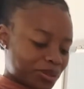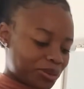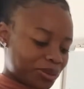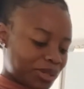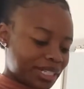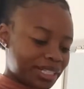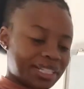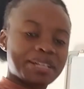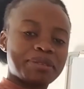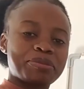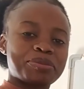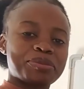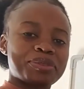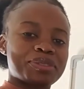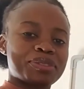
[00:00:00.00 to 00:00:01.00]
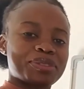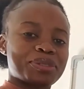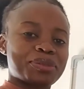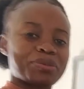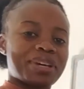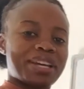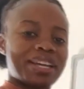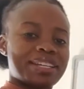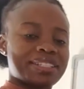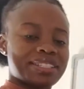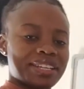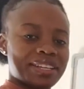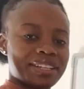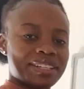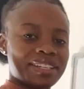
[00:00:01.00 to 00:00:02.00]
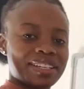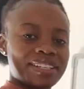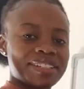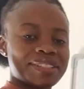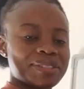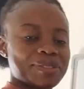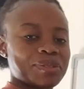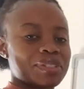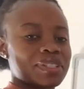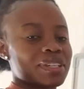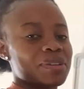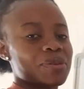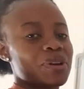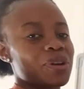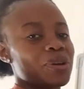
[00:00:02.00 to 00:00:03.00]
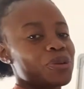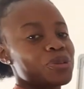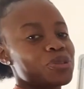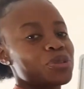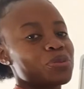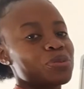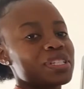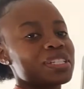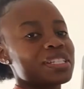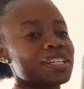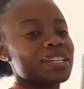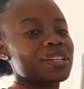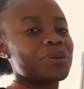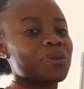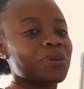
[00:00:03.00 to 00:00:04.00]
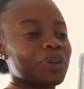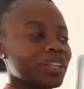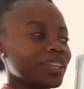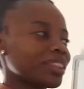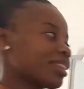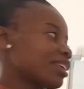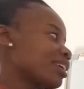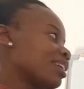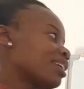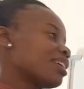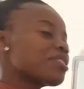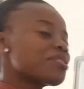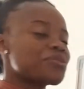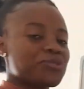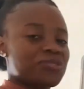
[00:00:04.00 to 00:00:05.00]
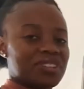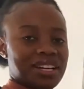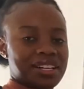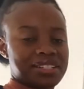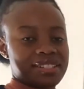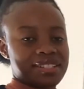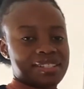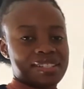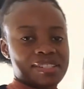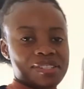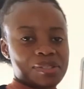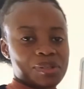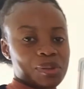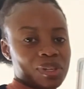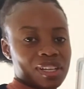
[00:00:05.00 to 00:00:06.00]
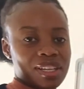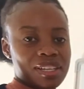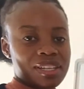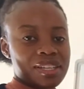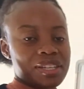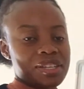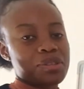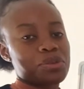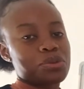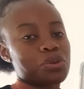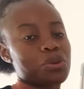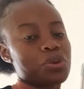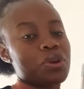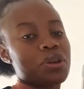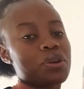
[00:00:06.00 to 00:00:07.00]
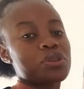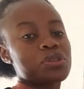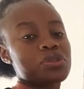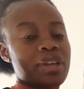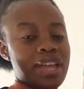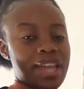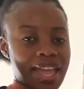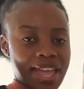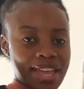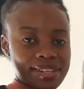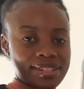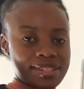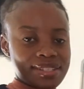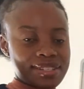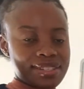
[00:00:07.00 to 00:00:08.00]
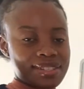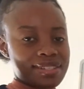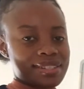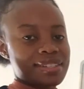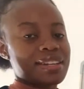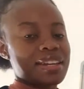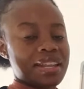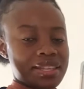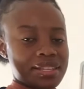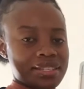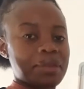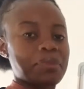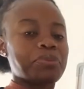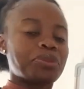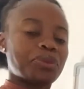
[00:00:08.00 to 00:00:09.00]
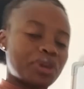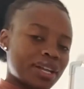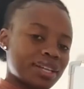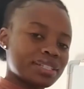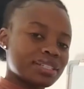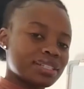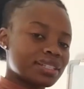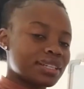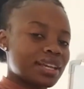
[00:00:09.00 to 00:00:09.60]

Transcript: Welcome to my channel. Today we're going to be dealing with fractions, okay? So we're going to add, subtract,